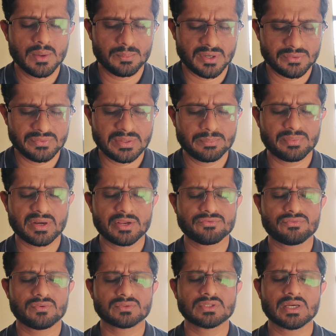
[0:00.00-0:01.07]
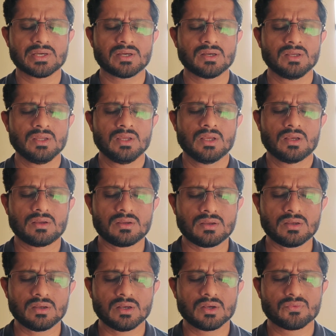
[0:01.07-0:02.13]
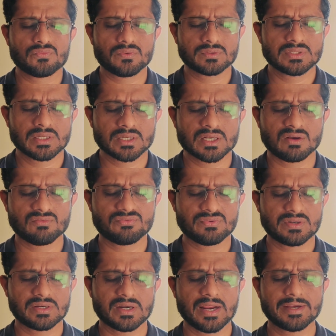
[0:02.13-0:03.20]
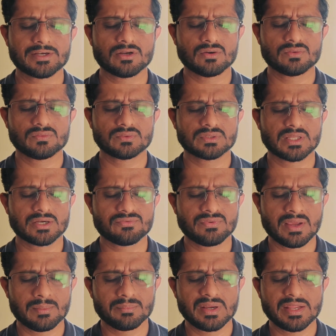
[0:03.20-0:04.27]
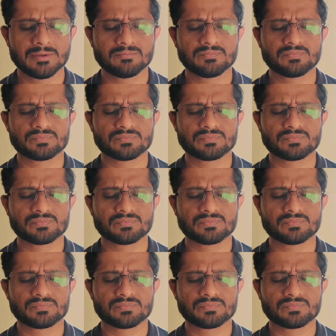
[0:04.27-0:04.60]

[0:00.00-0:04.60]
But we pray for the for their comfort right now in that family,